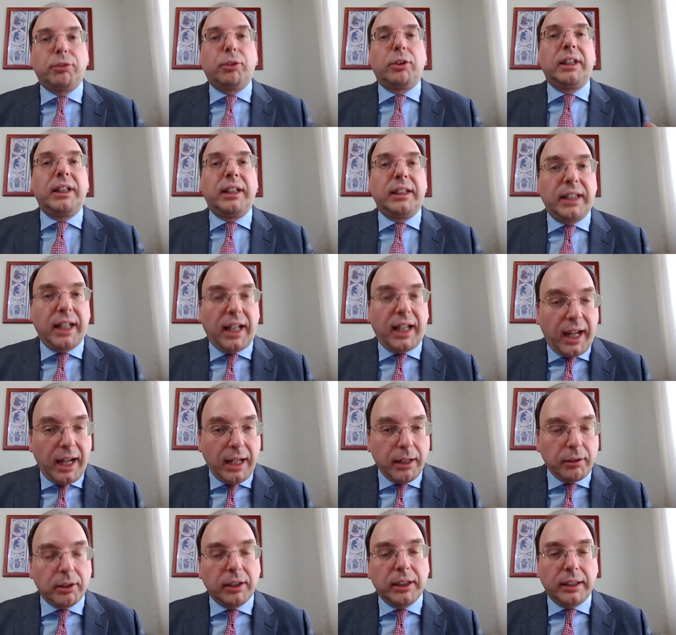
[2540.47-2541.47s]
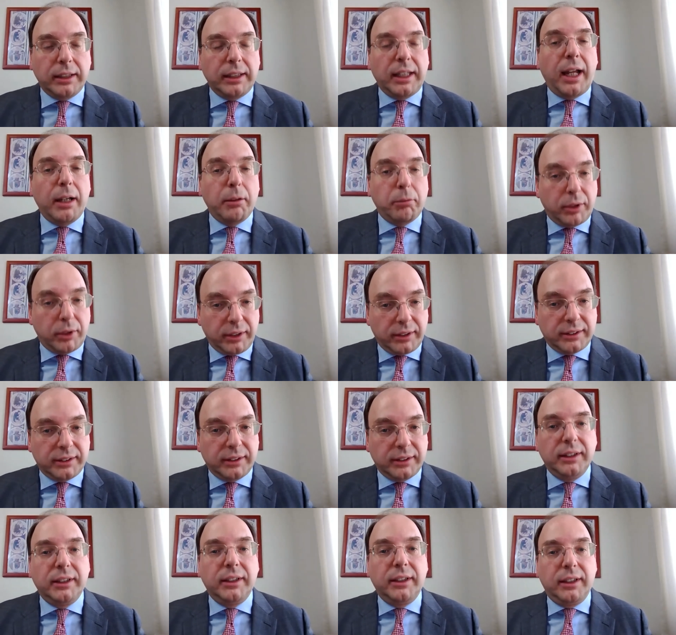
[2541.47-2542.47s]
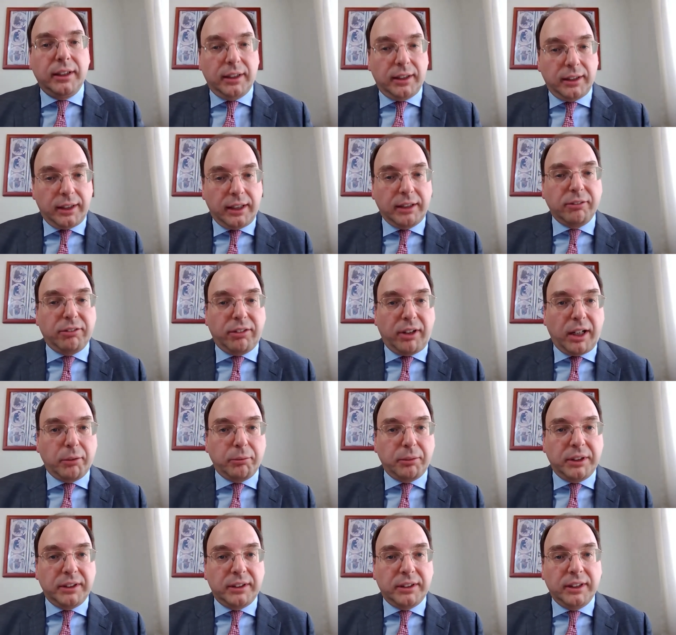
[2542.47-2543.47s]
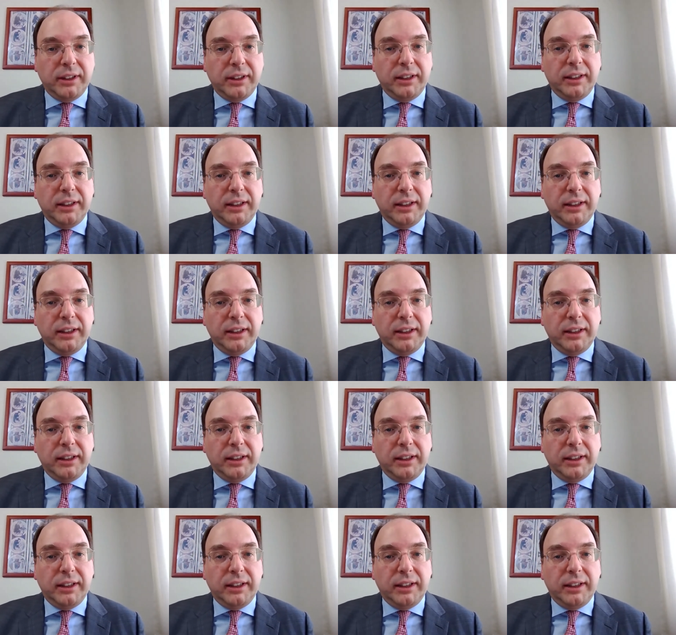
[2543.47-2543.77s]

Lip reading: for an hybrid environment,